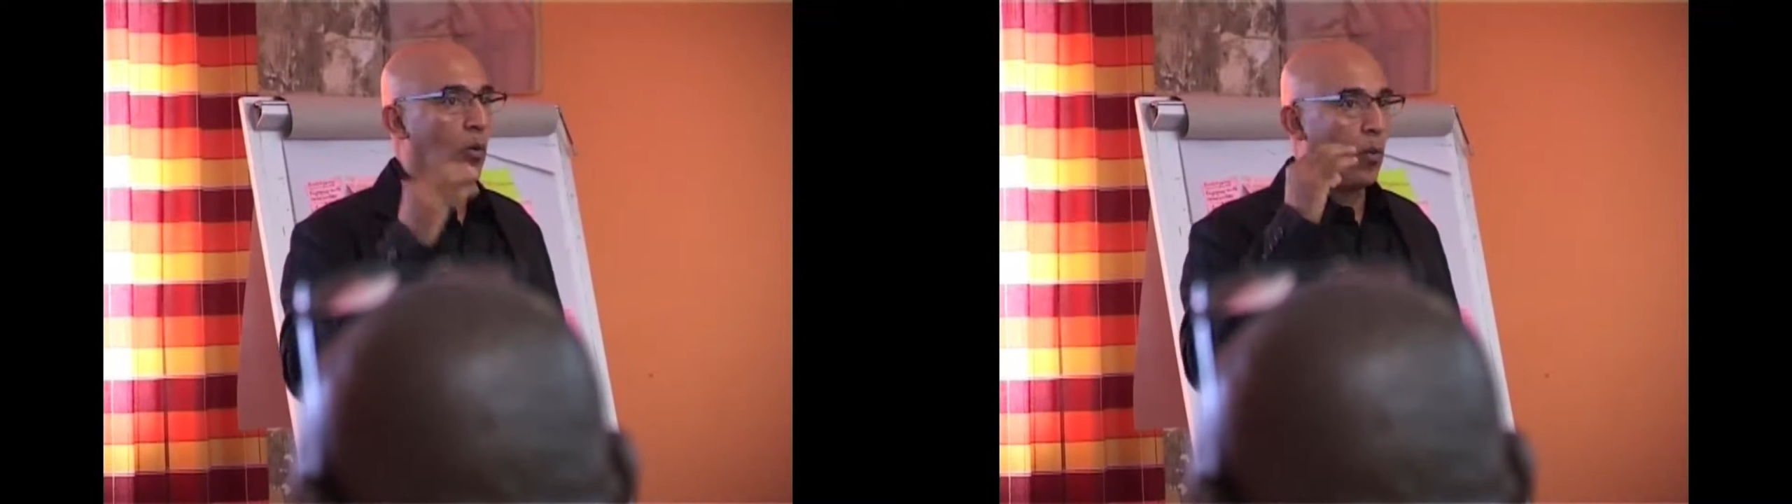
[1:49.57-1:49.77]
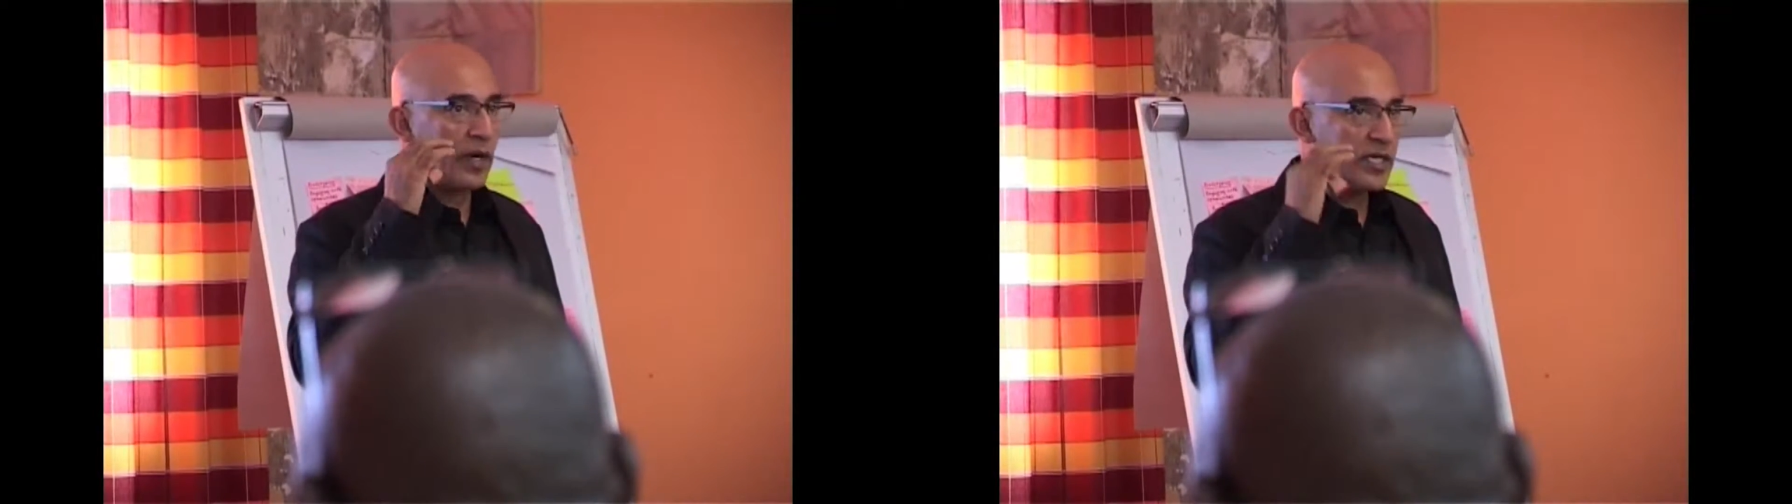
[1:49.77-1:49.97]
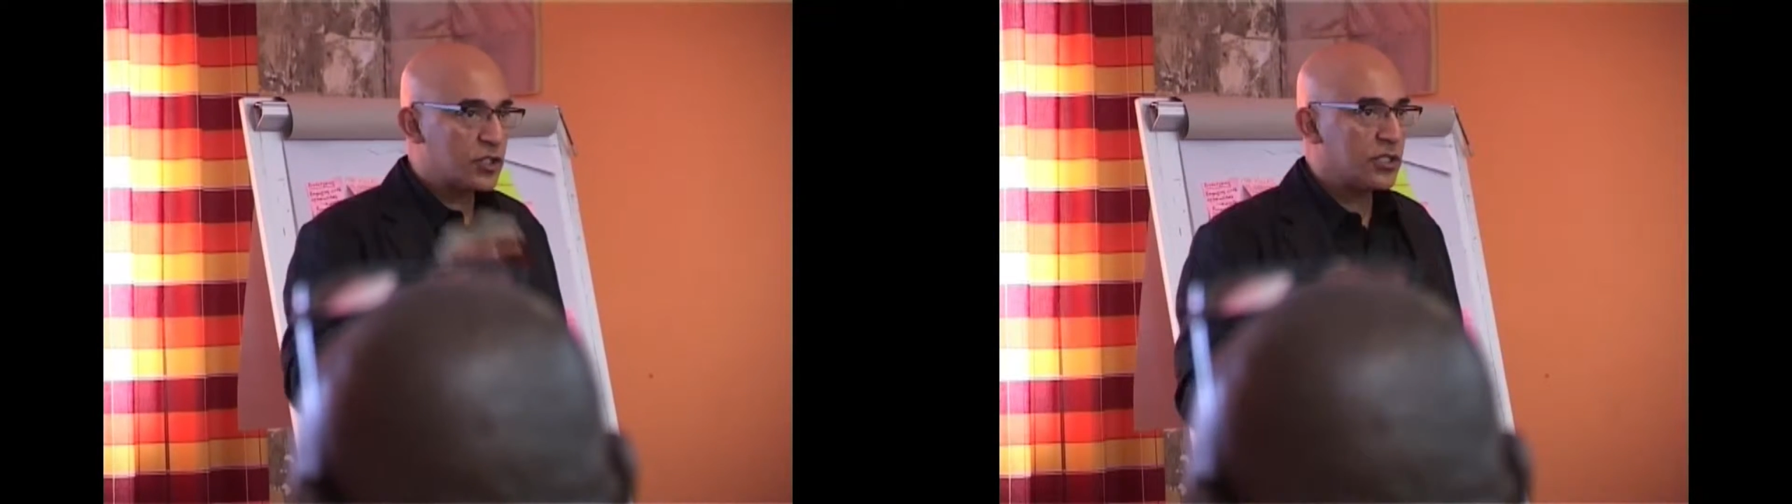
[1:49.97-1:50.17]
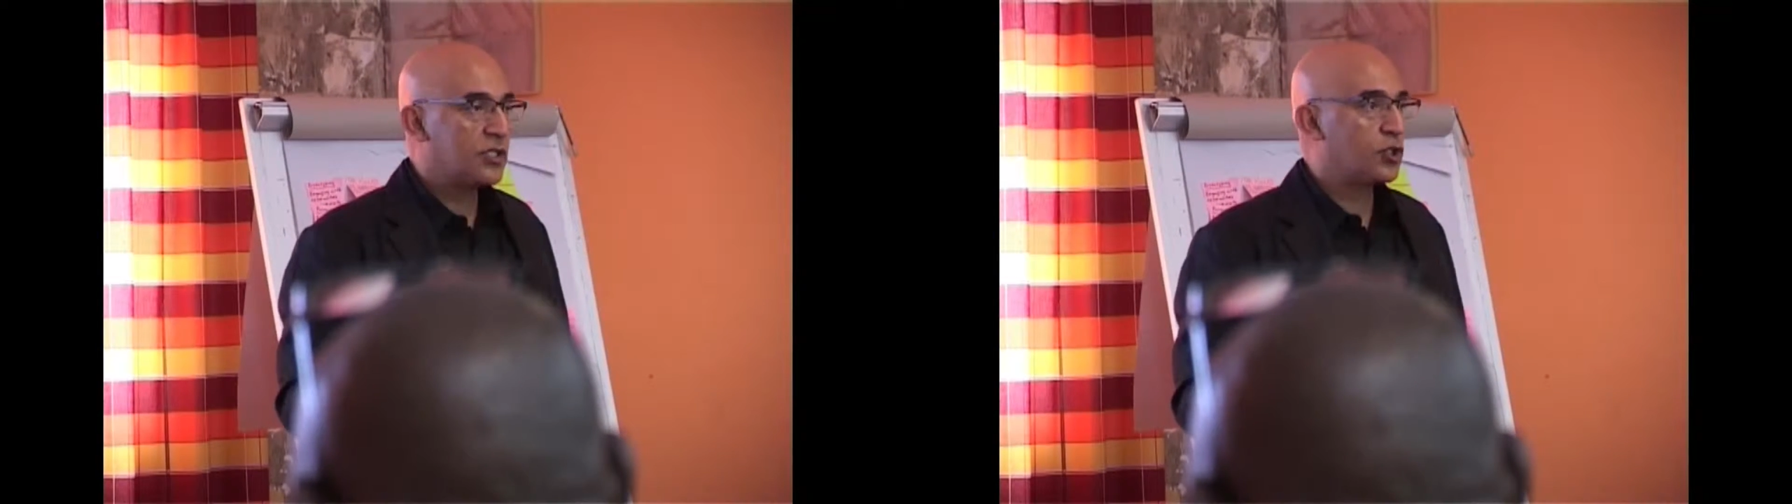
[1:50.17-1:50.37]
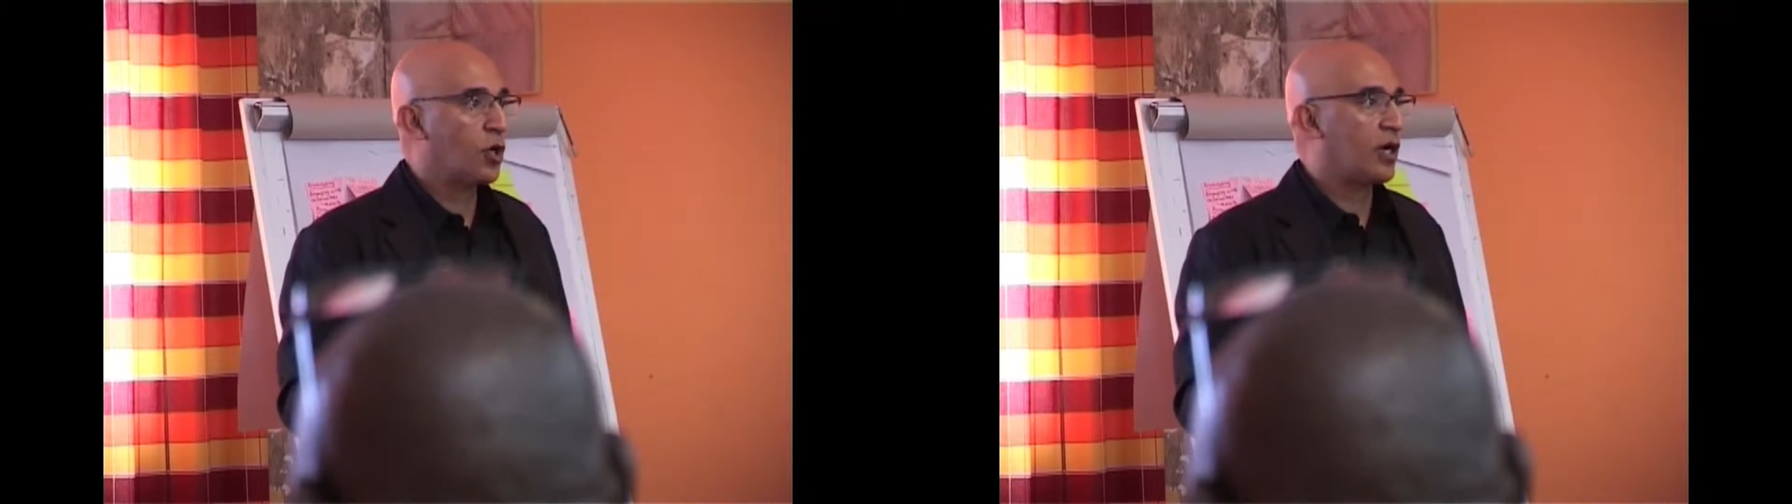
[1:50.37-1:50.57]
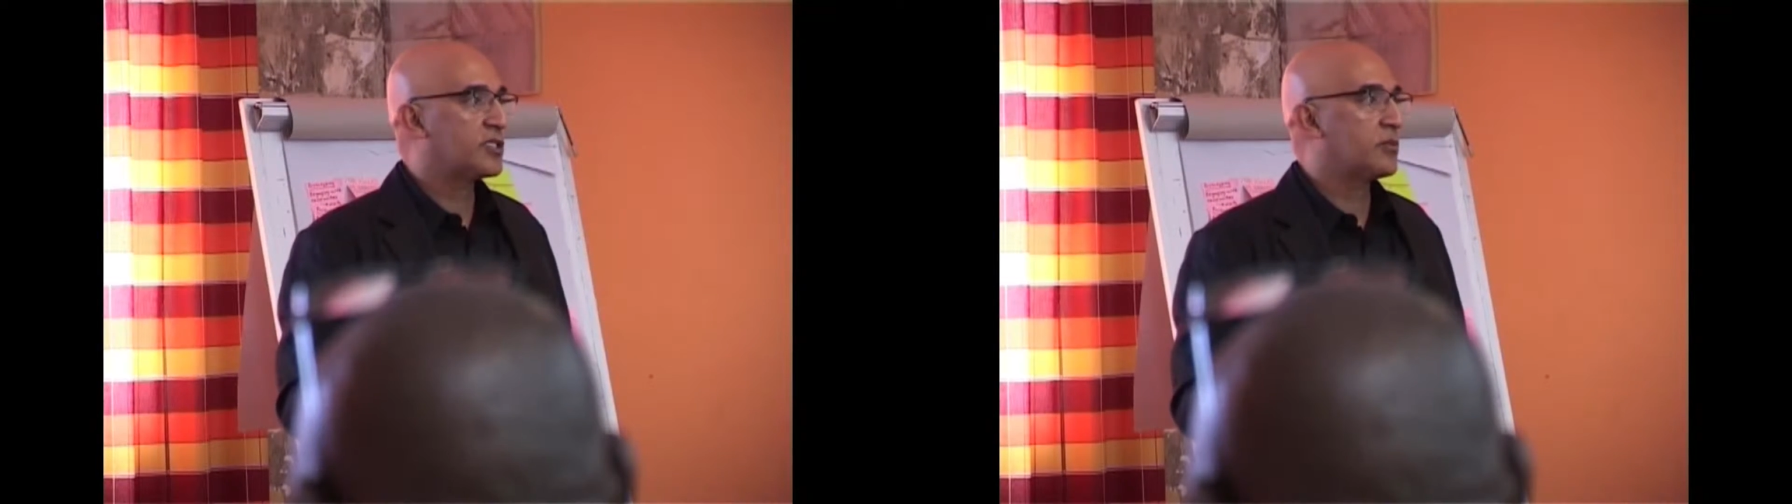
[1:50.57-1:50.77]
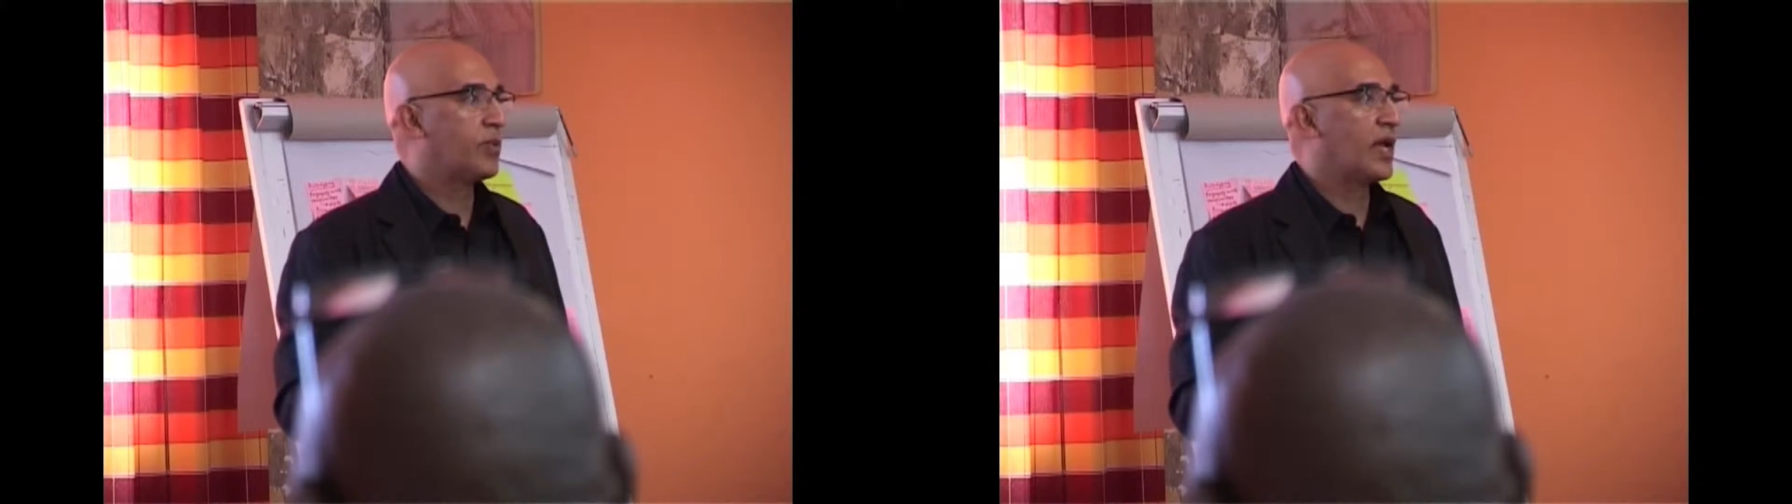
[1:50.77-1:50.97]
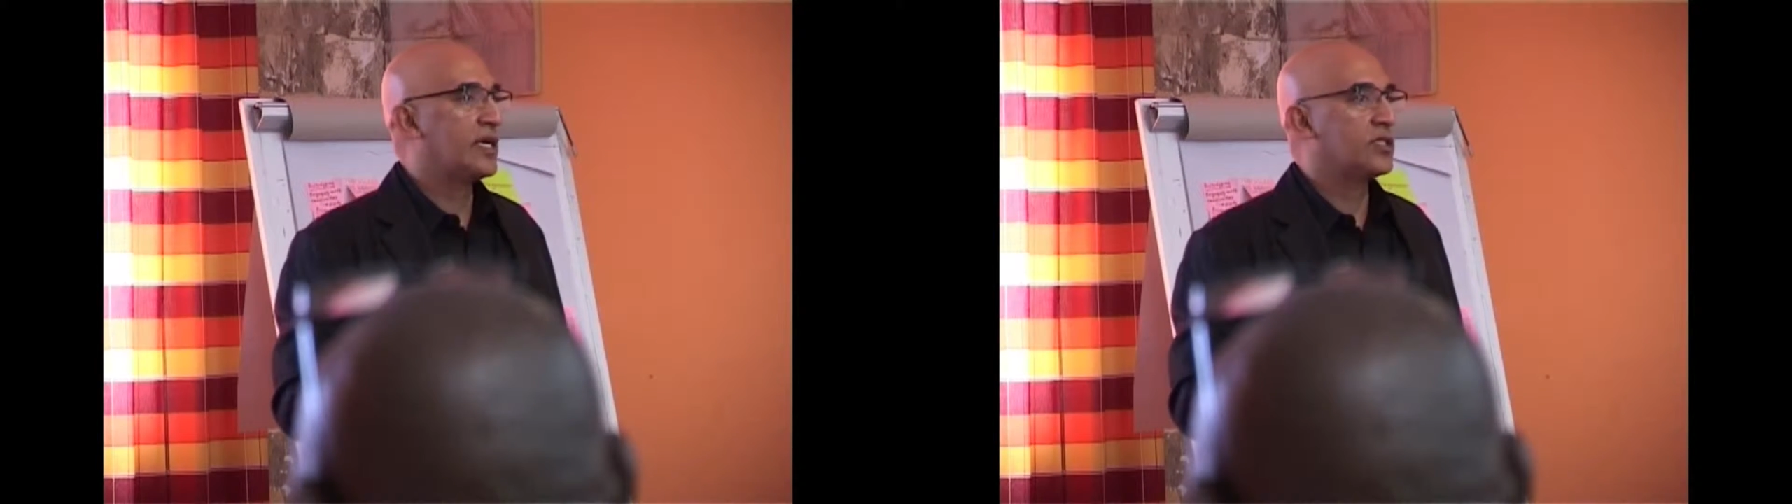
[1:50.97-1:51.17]
what is in short
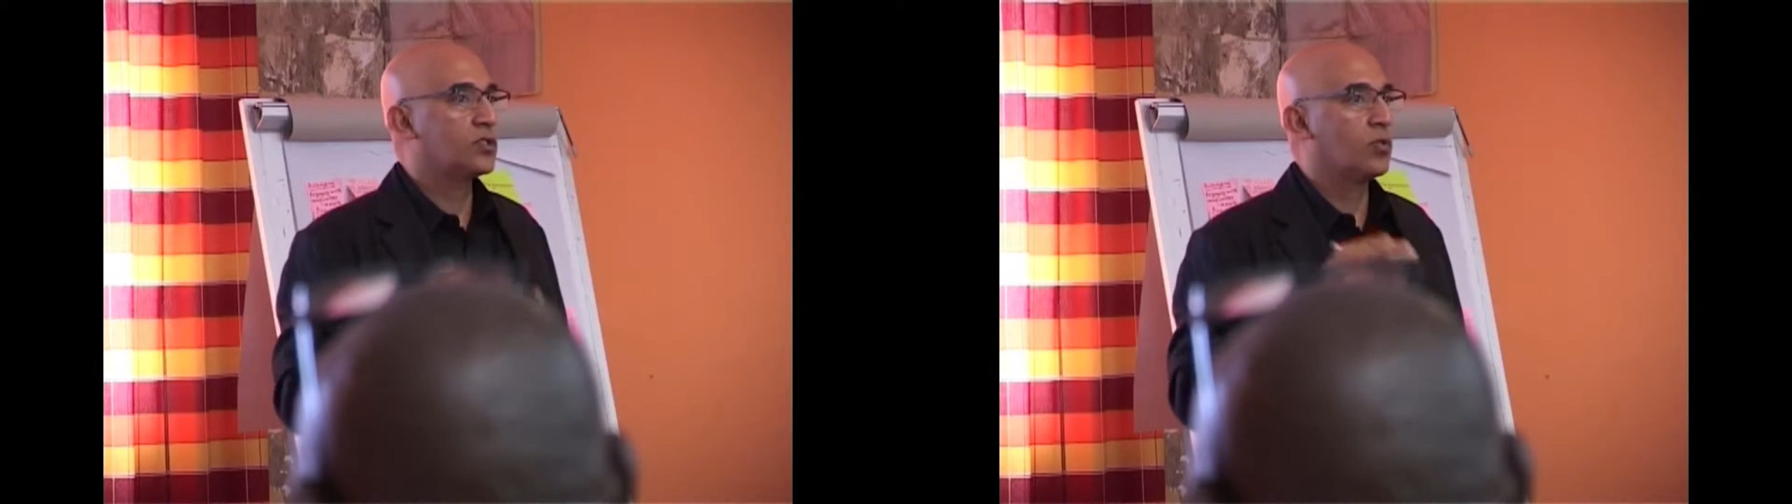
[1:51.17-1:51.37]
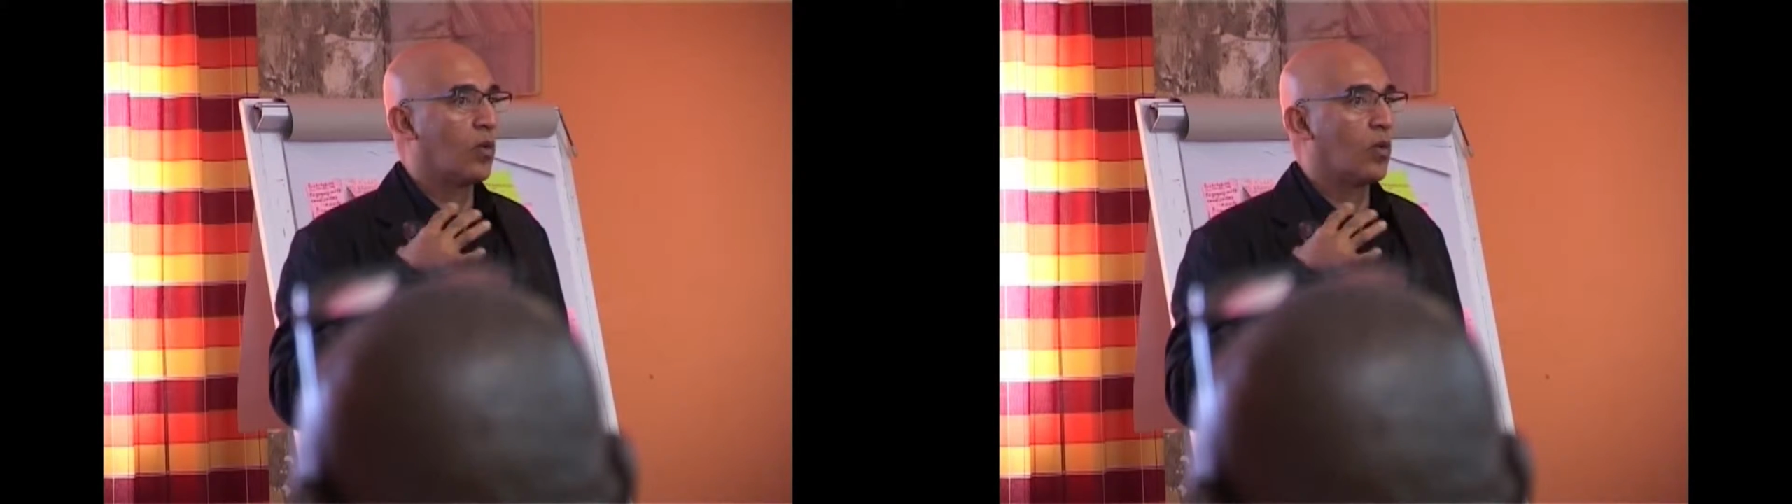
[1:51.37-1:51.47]
supplies,